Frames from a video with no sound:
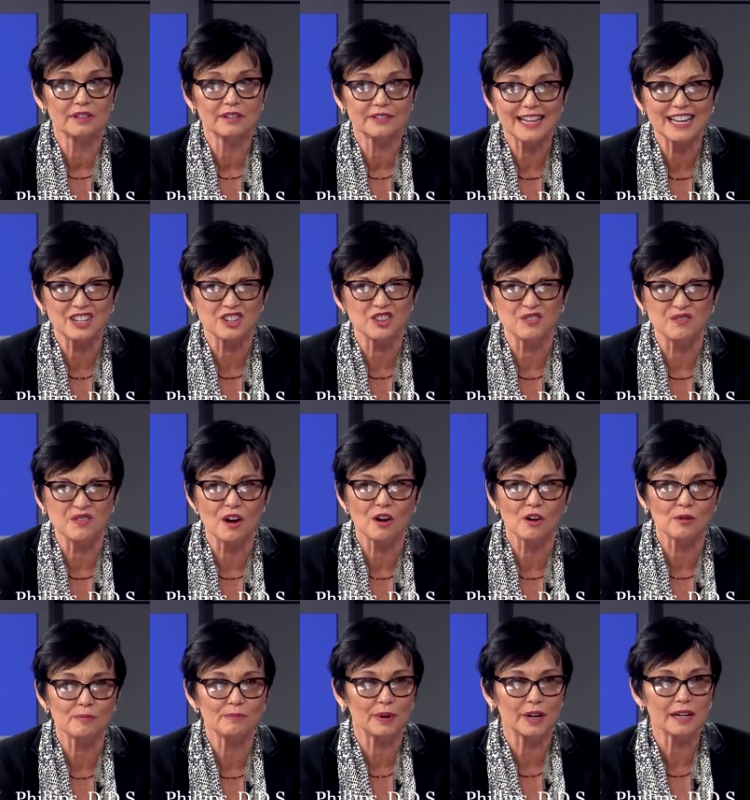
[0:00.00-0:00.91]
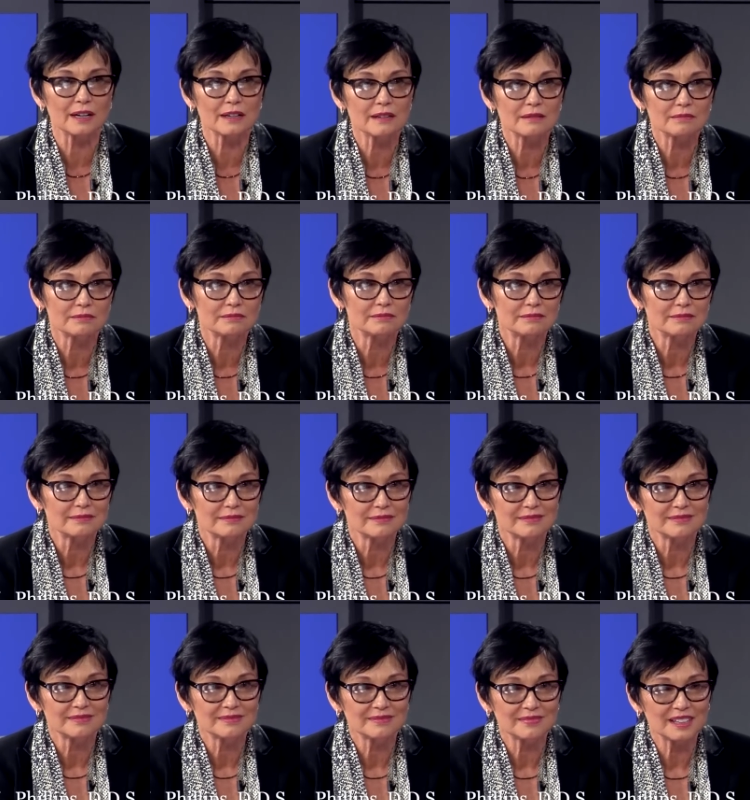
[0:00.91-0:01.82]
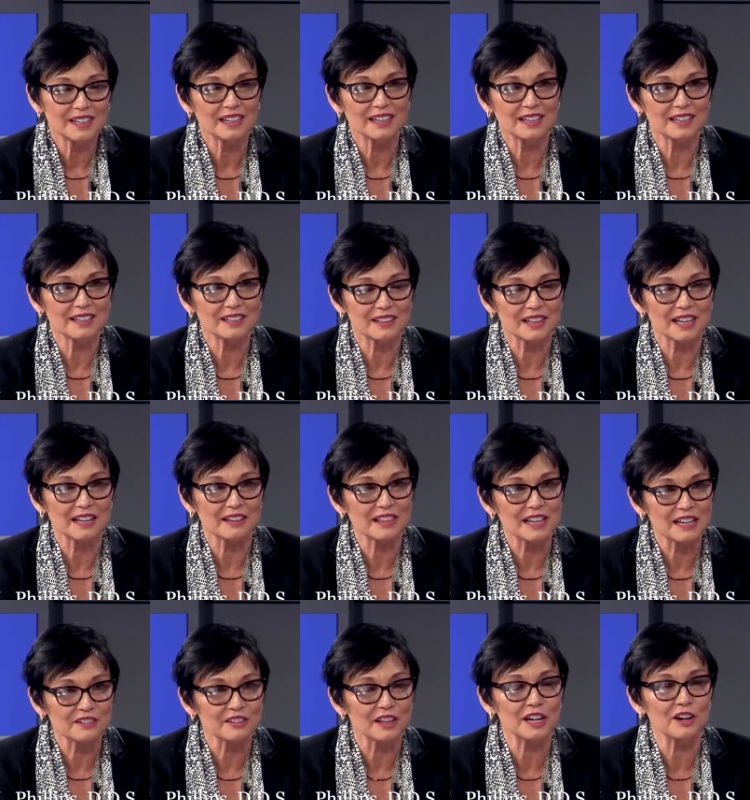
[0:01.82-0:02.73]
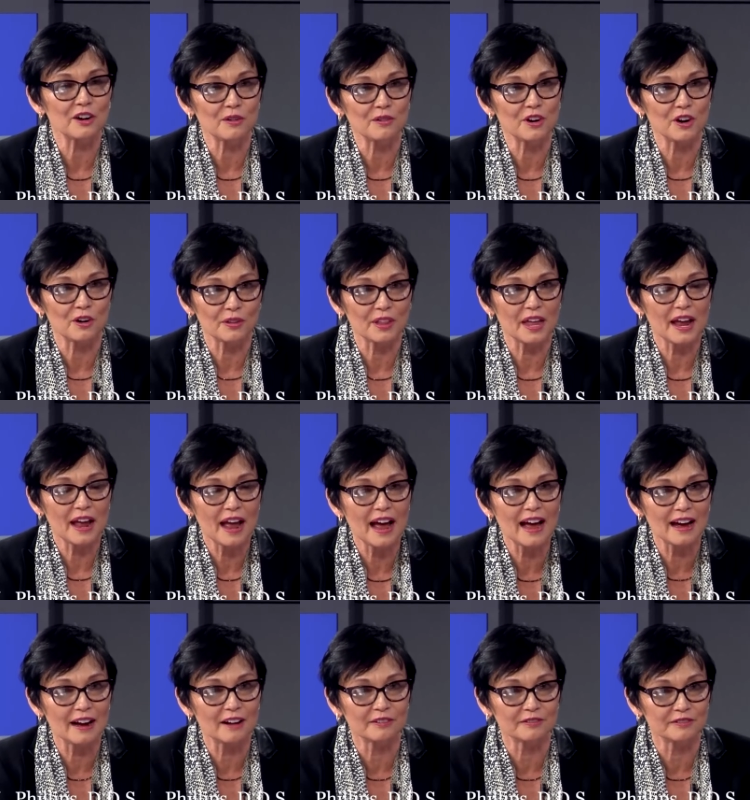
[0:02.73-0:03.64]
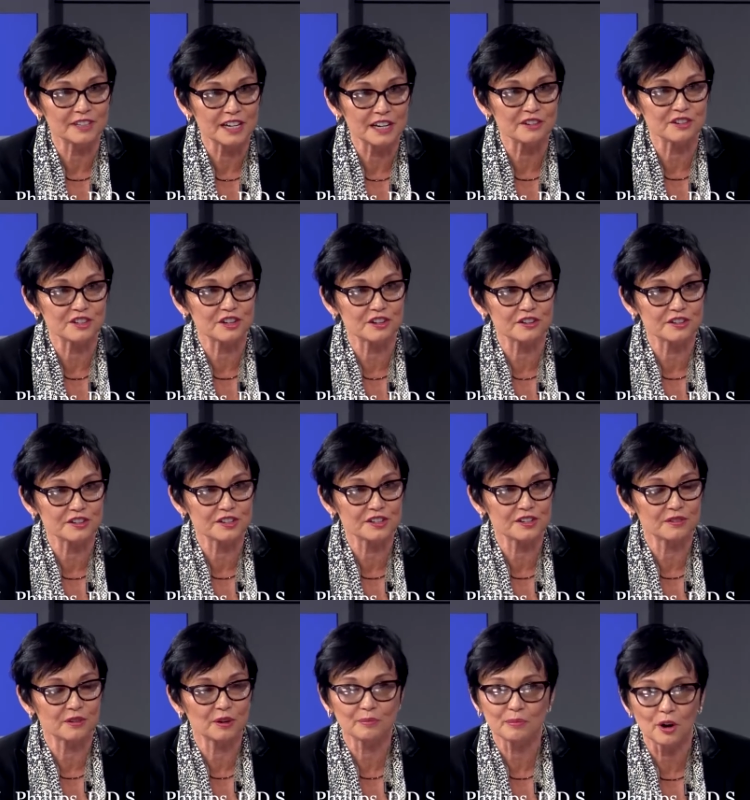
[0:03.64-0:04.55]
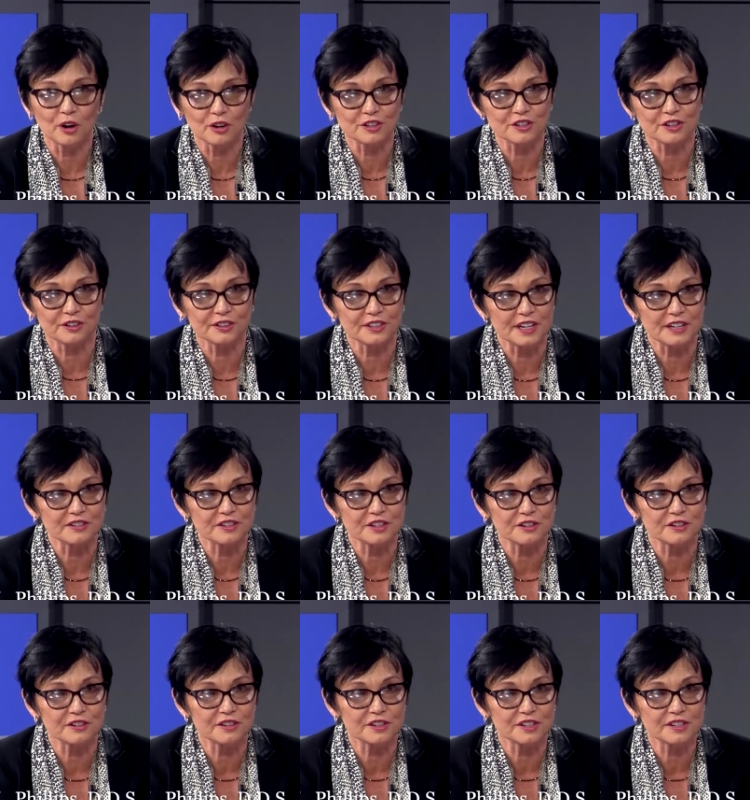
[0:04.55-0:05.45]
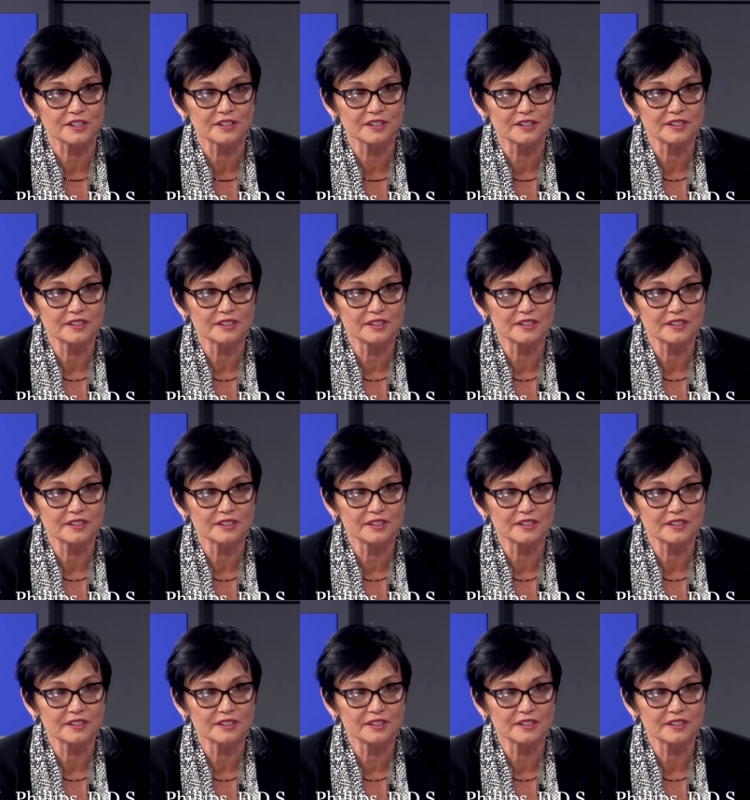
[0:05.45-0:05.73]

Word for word: They do know, but they think they don't know they have dentures or partial dentures.